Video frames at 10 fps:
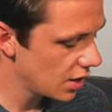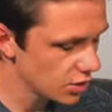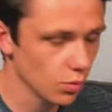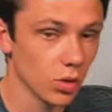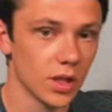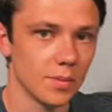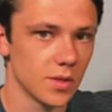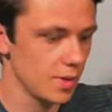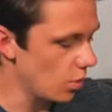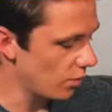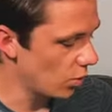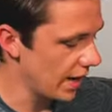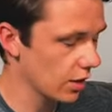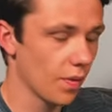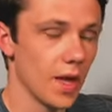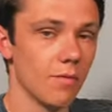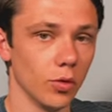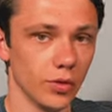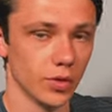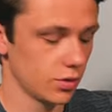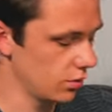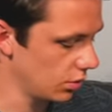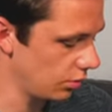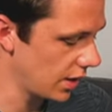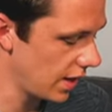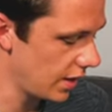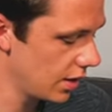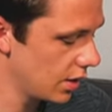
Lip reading: So we want them to be working on their runs, okay?